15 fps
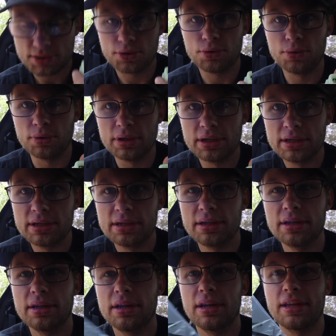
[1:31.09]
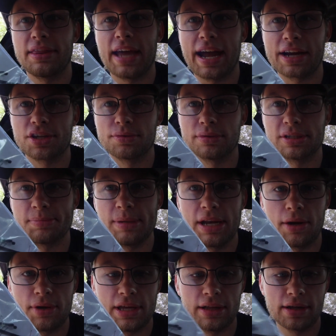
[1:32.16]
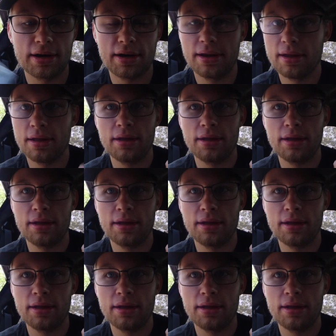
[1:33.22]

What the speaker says: to the actual SpeedoHealer,